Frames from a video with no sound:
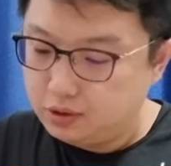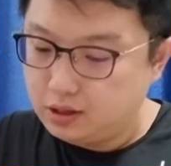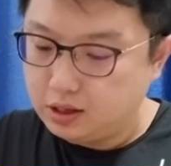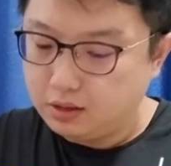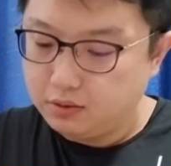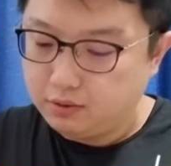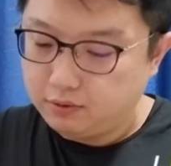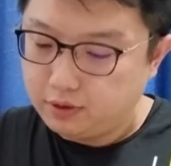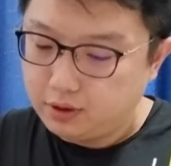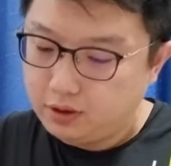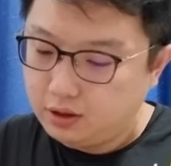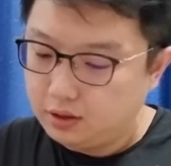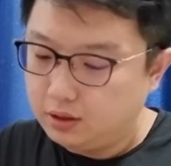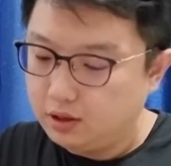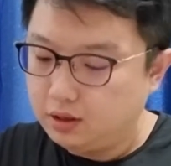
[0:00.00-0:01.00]
done with the
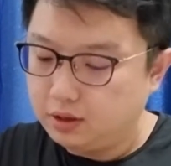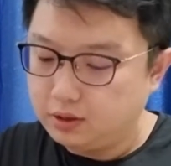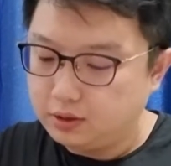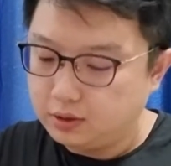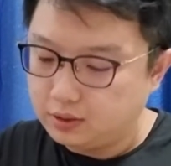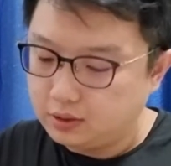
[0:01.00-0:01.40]
Dignics.